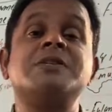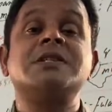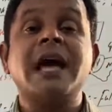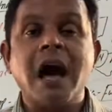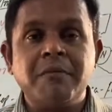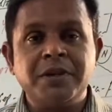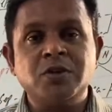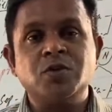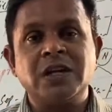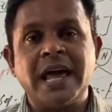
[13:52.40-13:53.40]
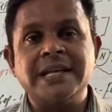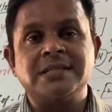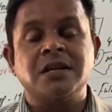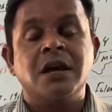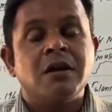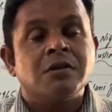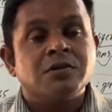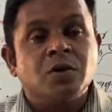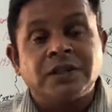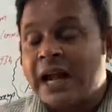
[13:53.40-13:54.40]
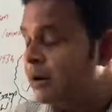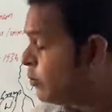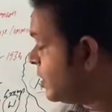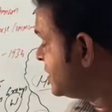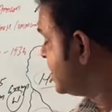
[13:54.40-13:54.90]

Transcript: they have been utilized. So that were the